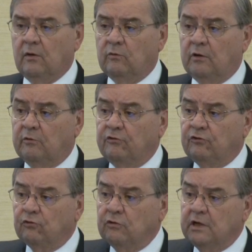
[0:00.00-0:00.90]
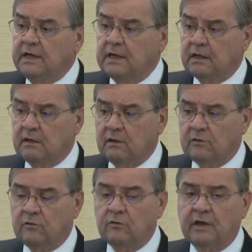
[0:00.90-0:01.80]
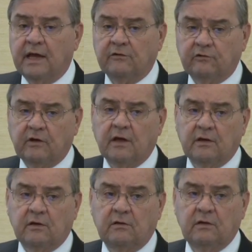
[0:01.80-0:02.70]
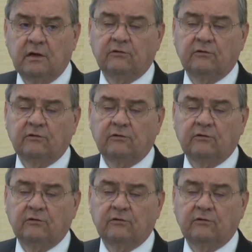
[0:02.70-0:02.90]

what was unique to that scale.